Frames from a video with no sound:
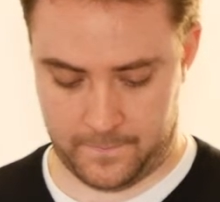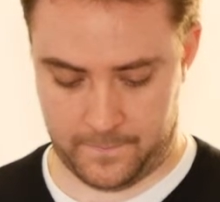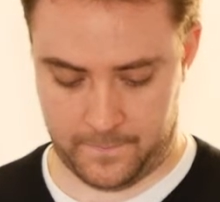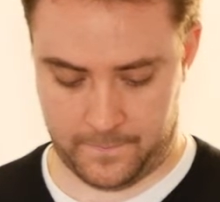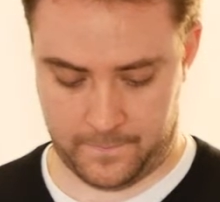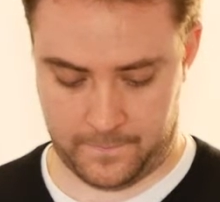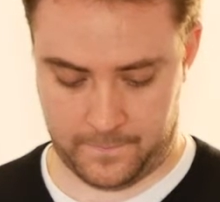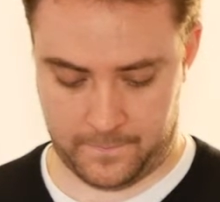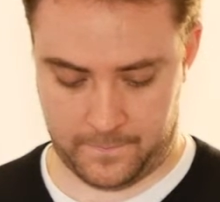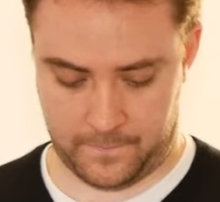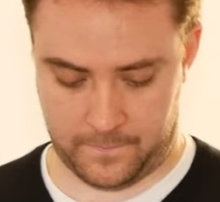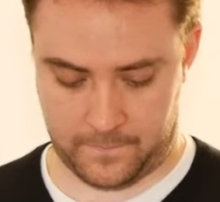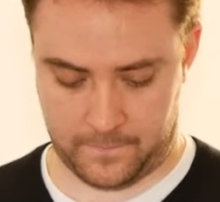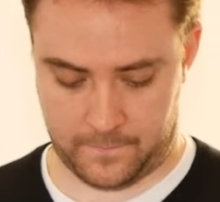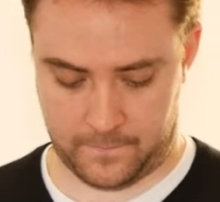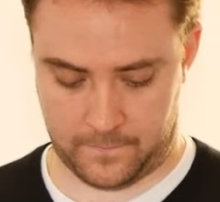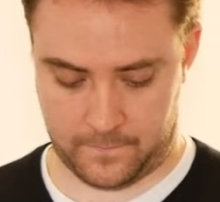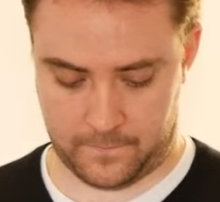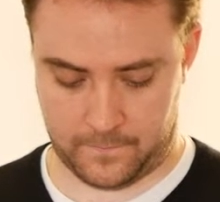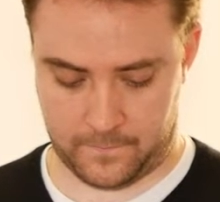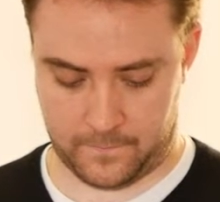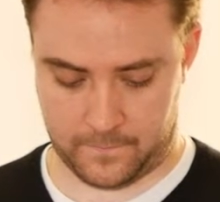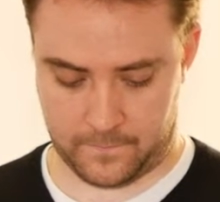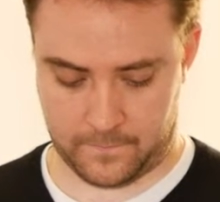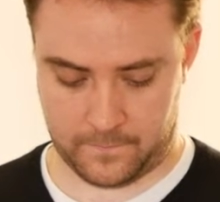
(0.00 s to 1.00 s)

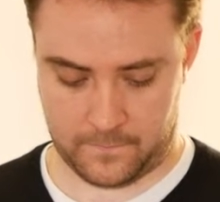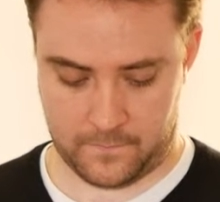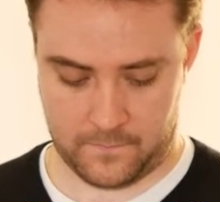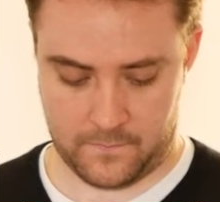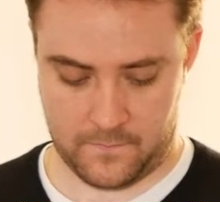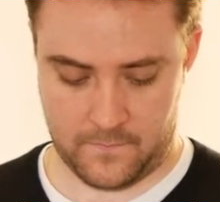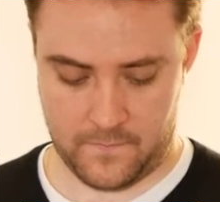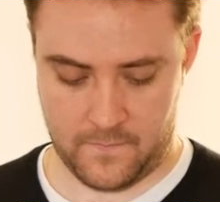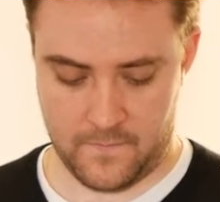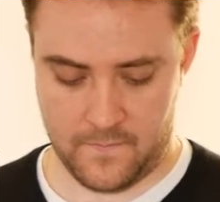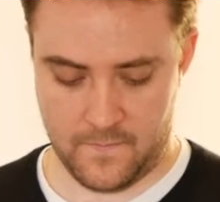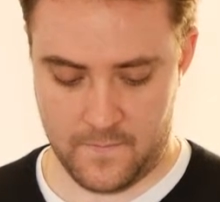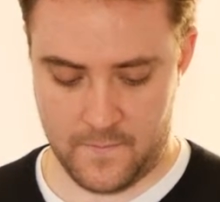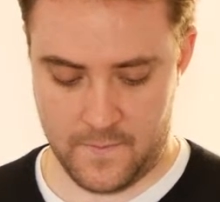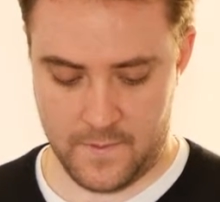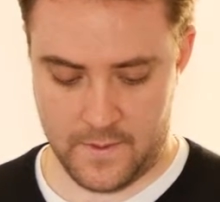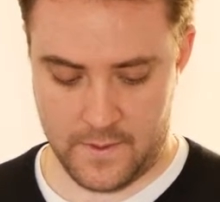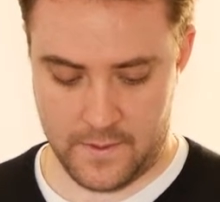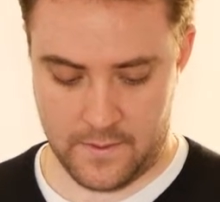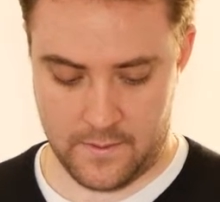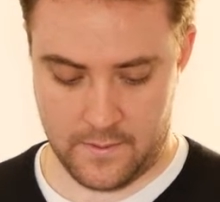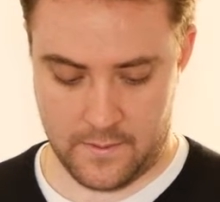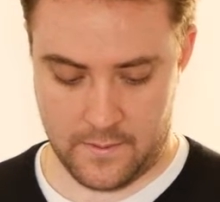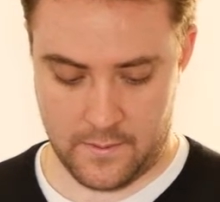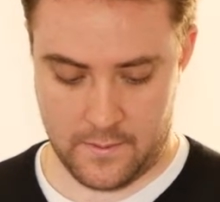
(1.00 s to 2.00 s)

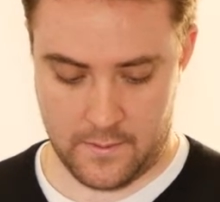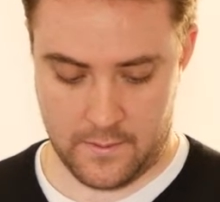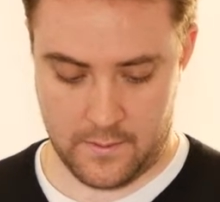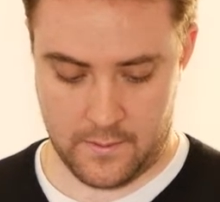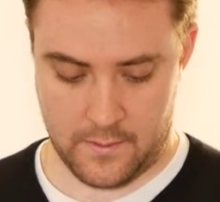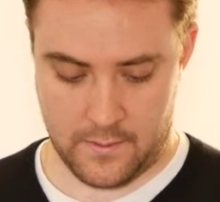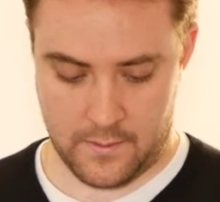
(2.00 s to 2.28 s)
No one is speaking in this clip.